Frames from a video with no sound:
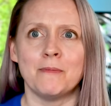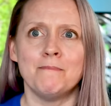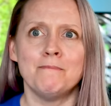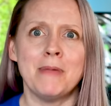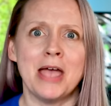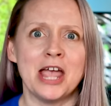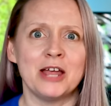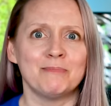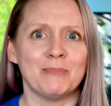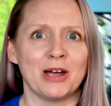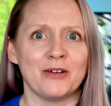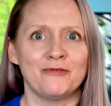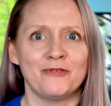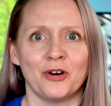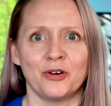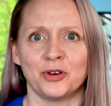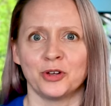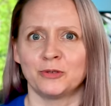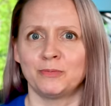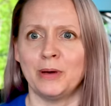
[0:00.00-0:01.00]
made my
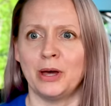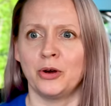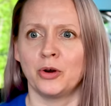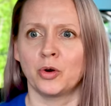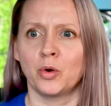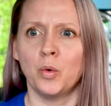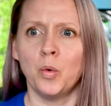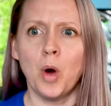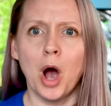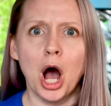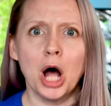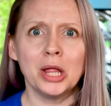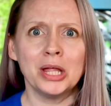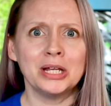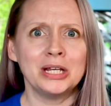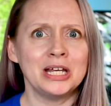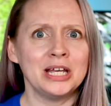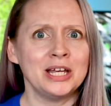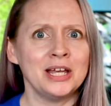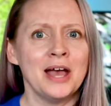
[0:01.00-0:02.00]
photos better
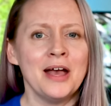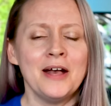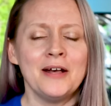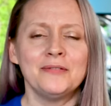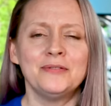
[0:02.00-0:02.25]
quality.